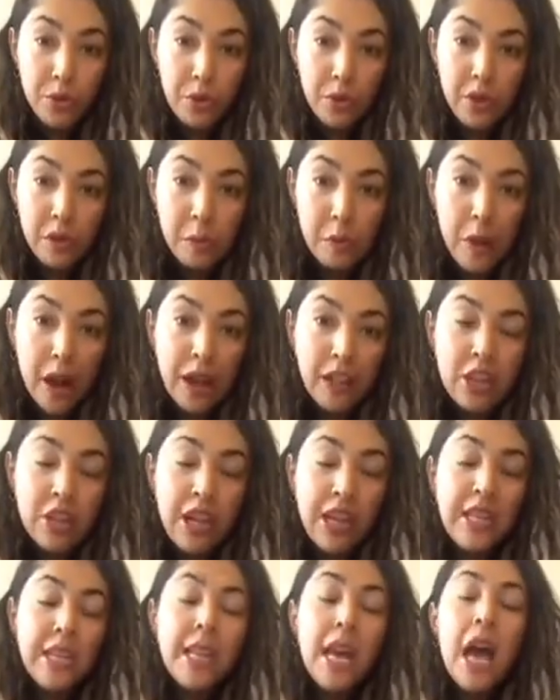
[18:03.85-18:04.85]
this
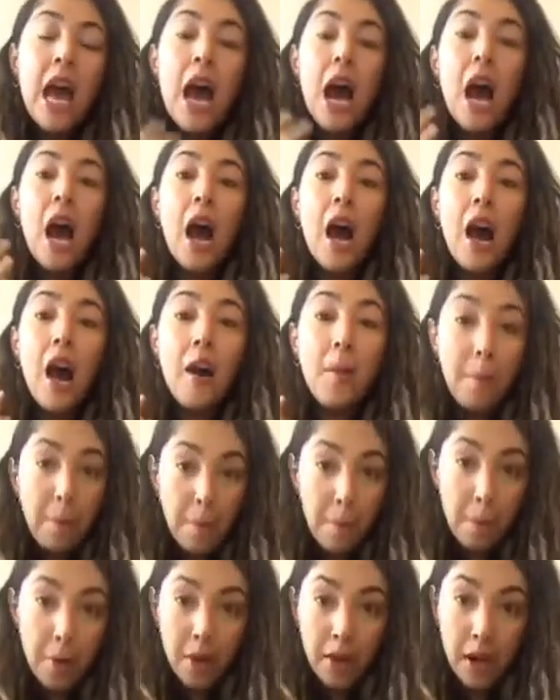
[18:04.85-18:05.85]
project,
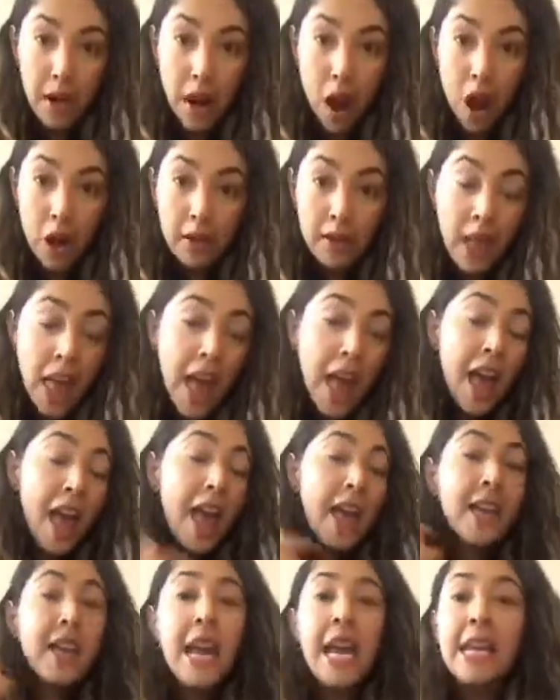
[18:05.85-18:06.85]
put it
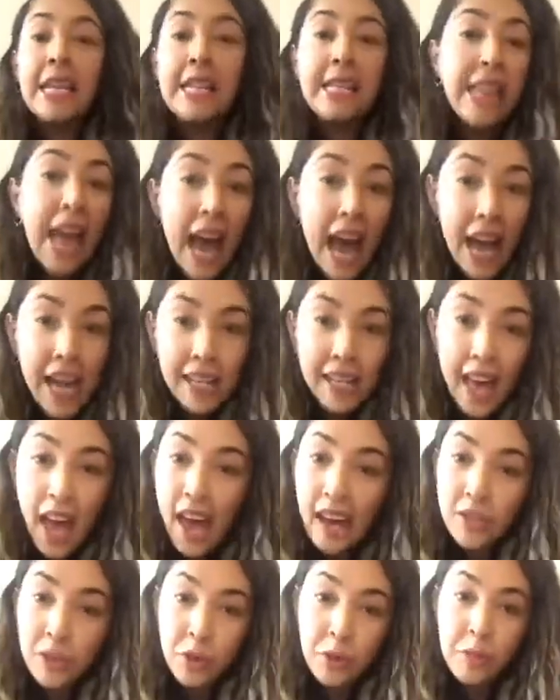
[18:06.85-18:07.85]
online, tag the
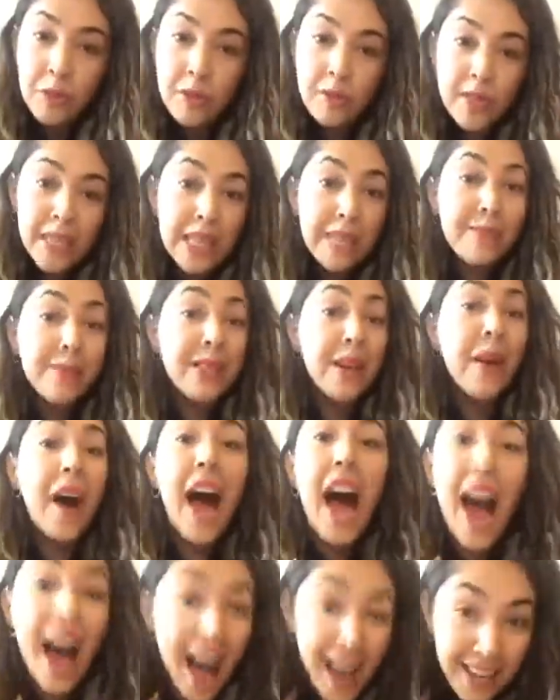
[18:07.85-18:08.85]
Heckscher Museum so
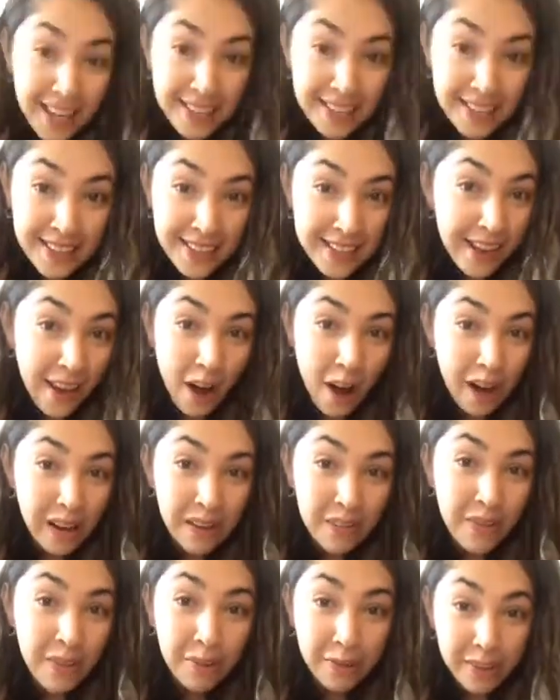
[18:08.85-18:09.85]
I can see all
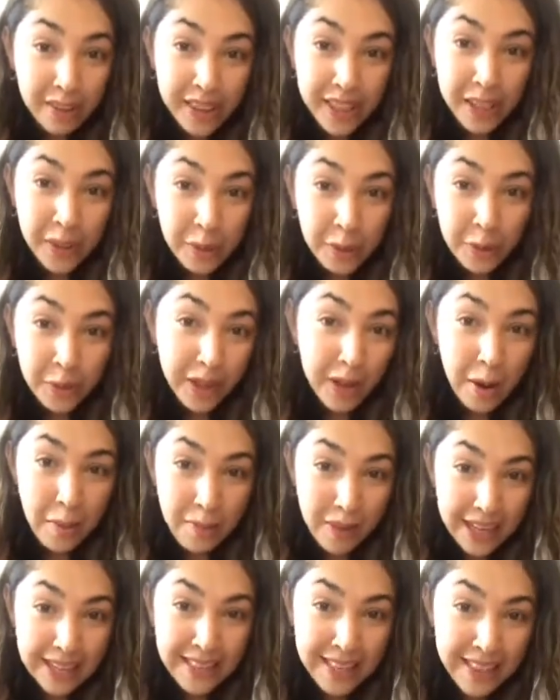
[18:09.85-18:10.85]
of the really cool and
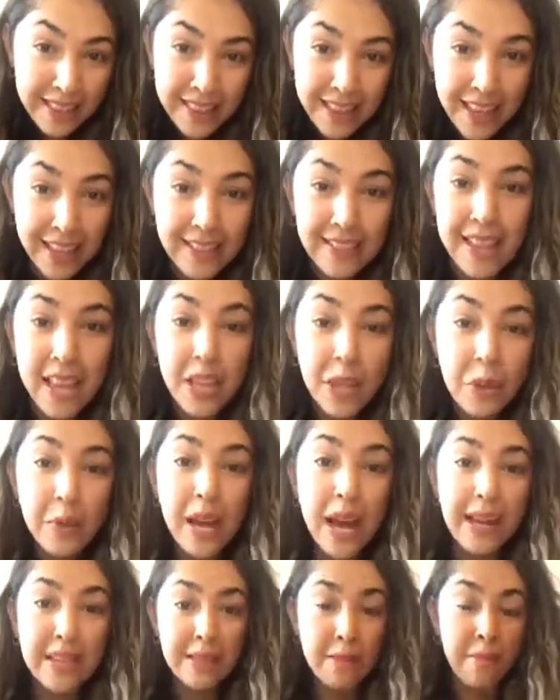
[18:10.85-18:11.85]
amazing things that you
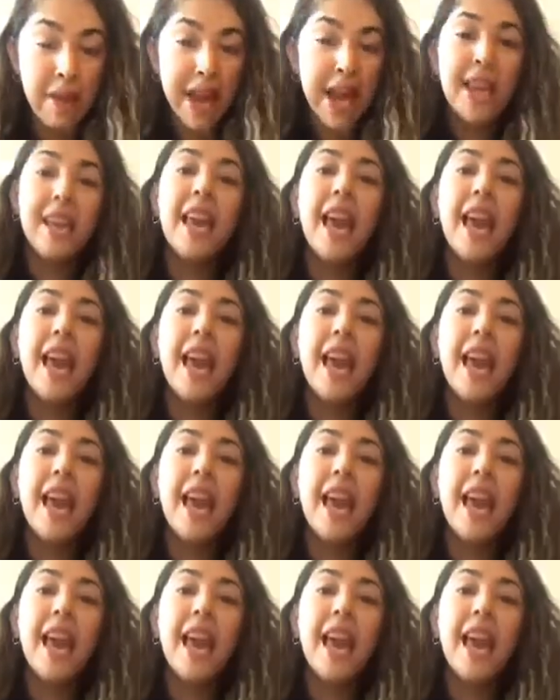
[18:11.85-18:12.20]
guys make.